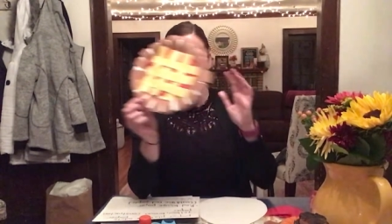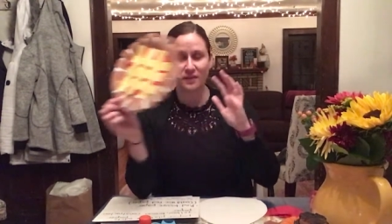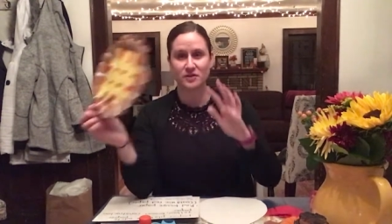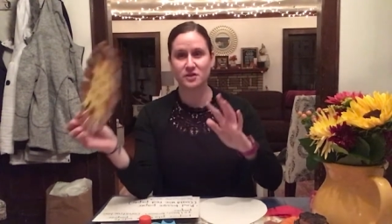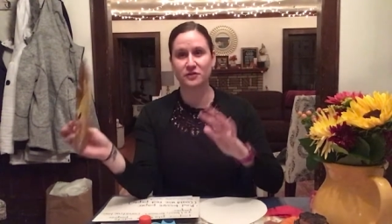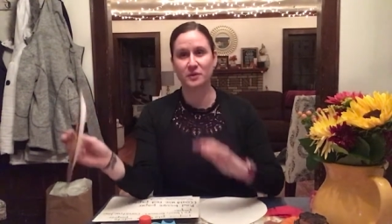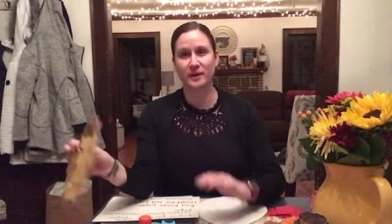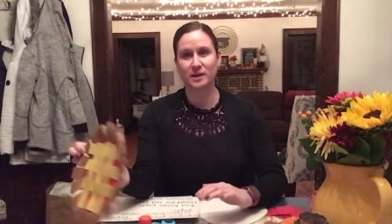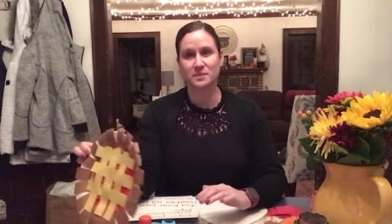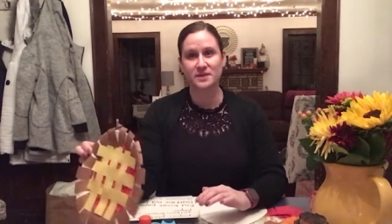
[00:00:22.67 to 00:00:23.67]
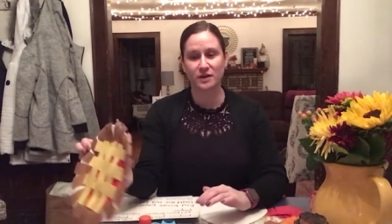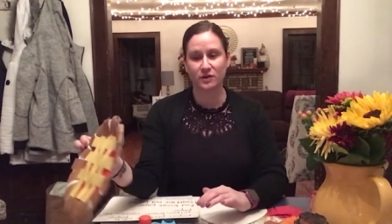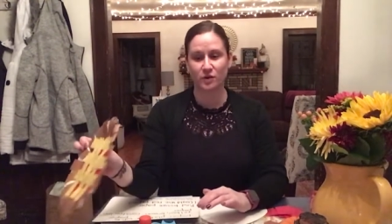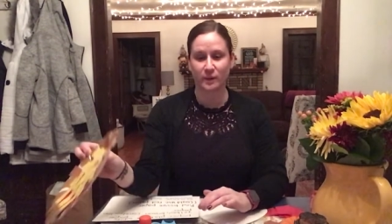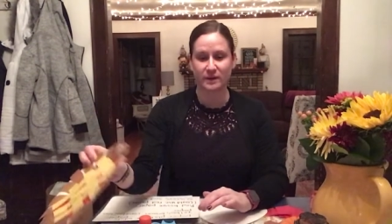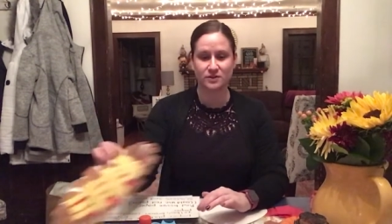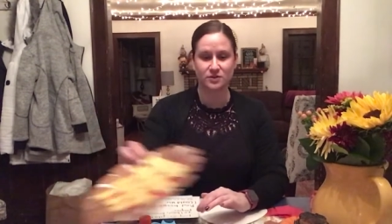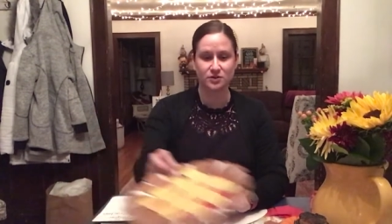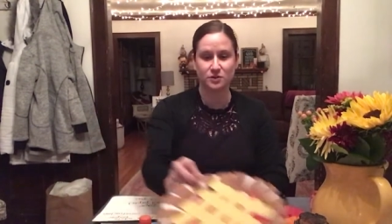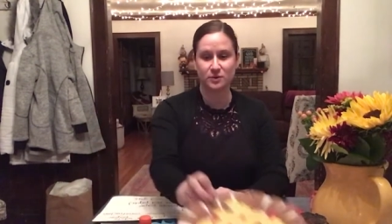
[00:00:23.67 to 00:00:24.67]
there's a few items that you're going
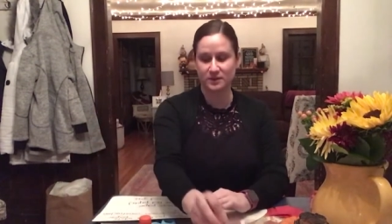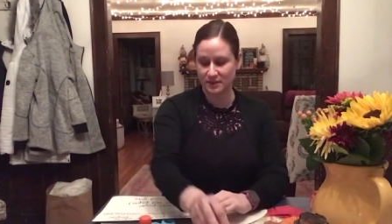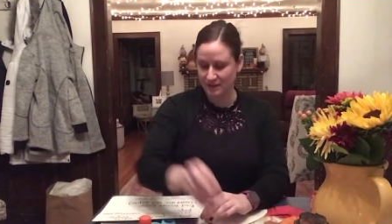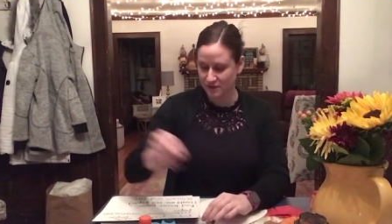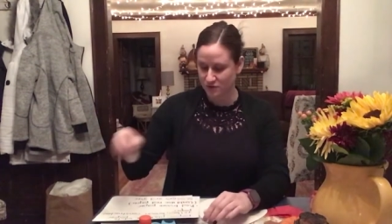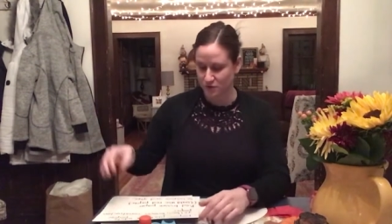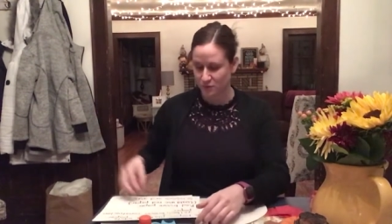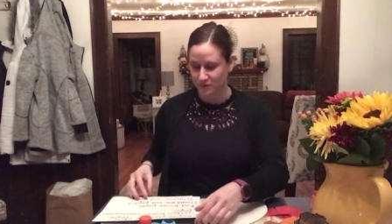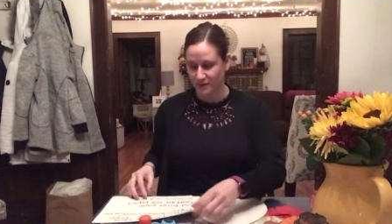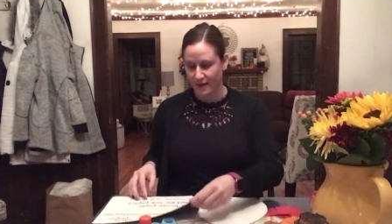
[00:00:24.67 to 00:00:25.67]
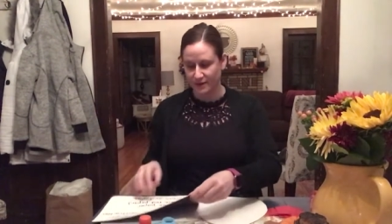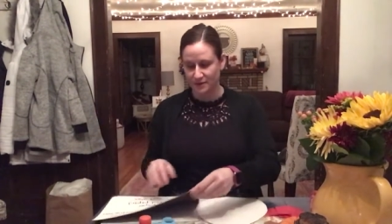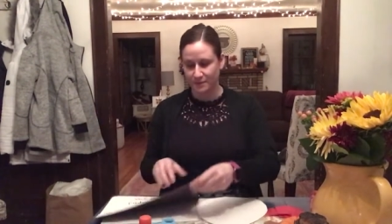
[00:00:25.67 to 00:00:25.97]
to need to collect.